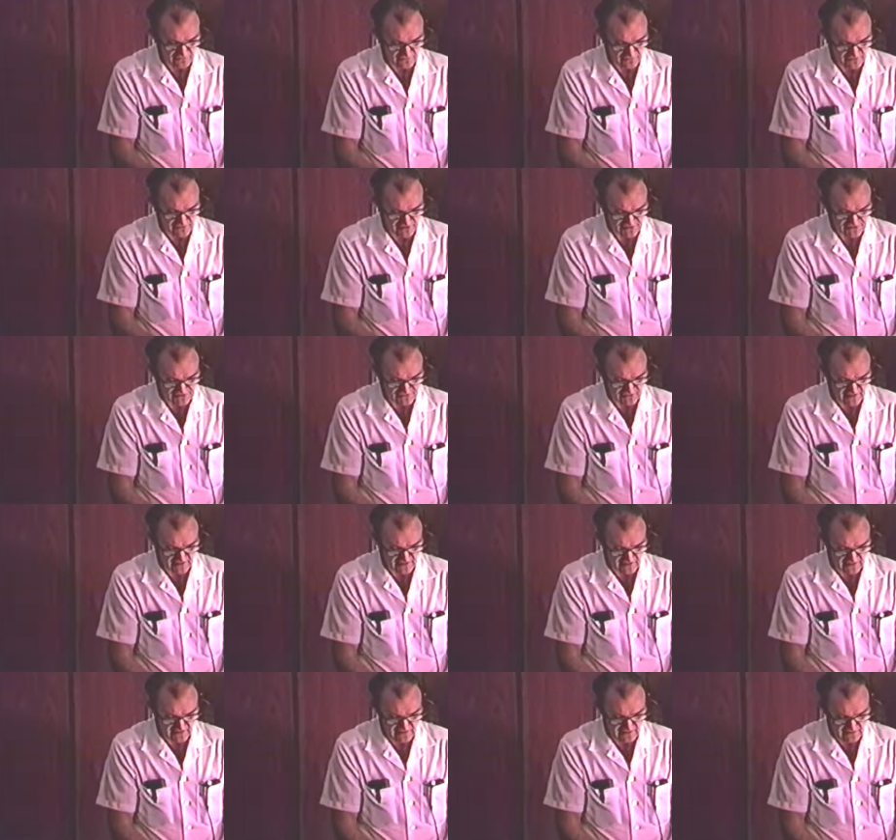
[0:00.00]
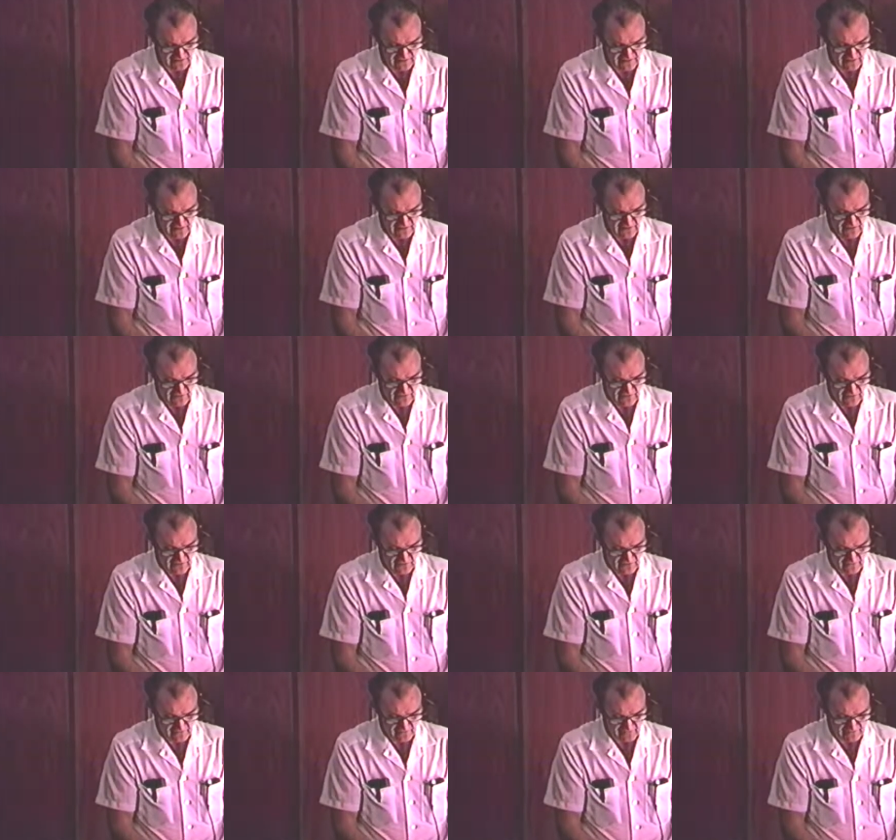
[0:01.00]
to you yesterday
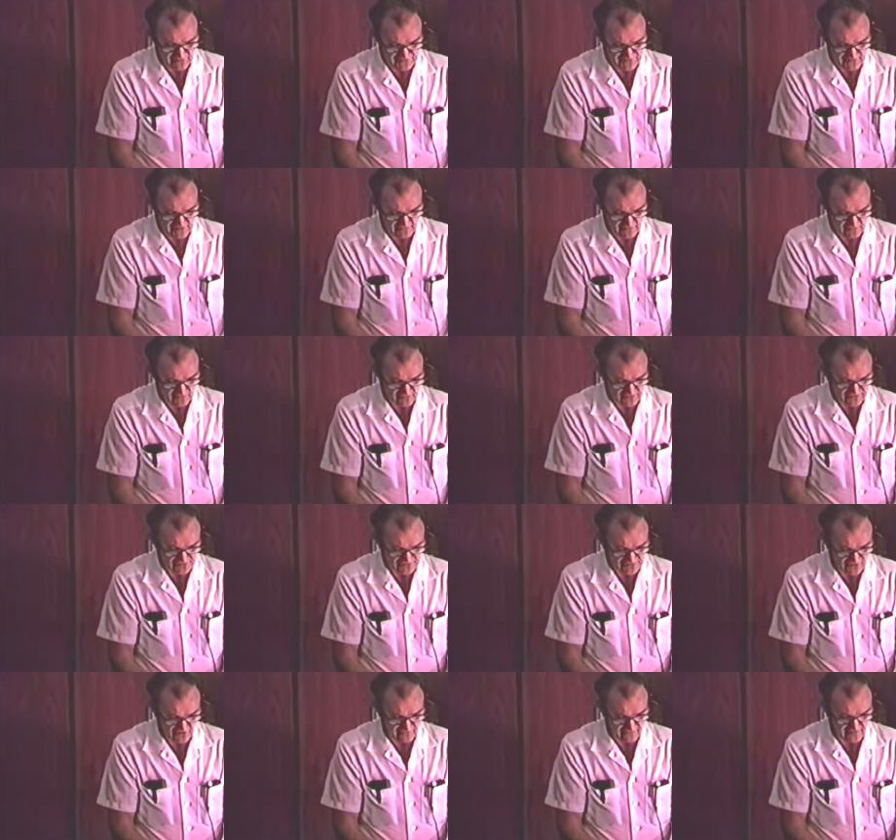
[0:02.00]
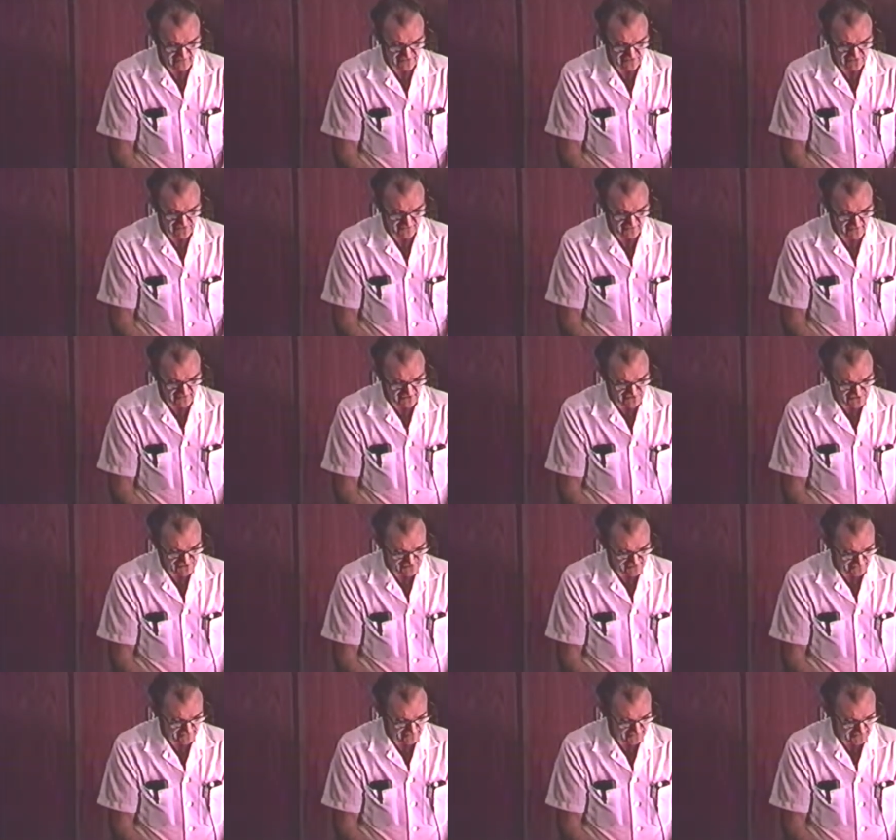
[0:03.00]
from the same book, Desire of Ages, page
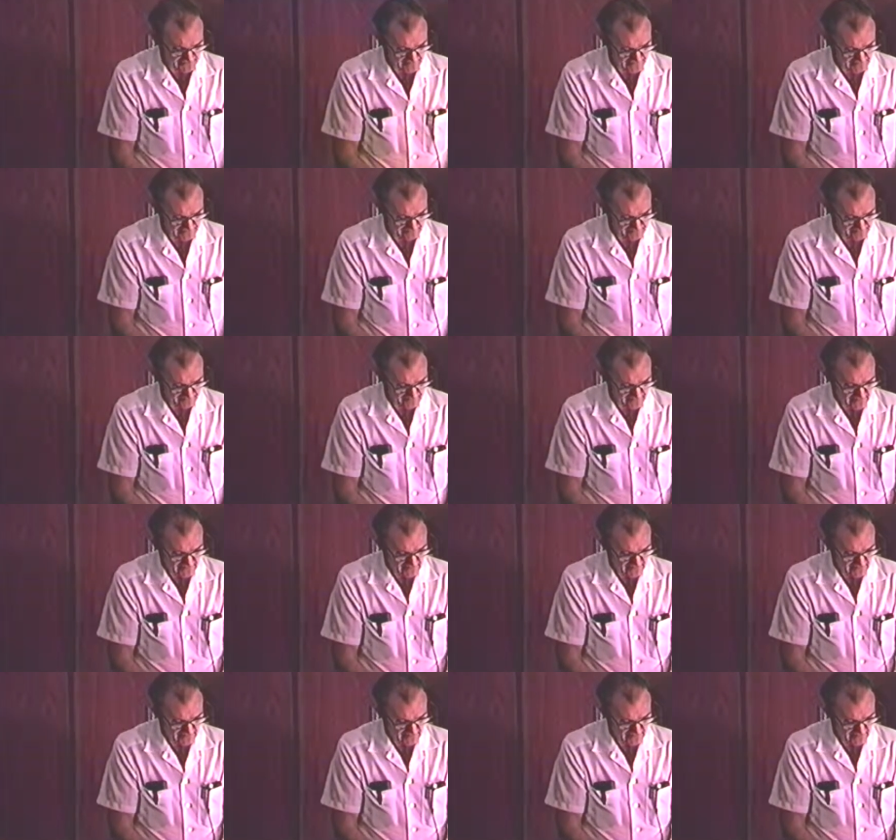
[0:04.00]
17,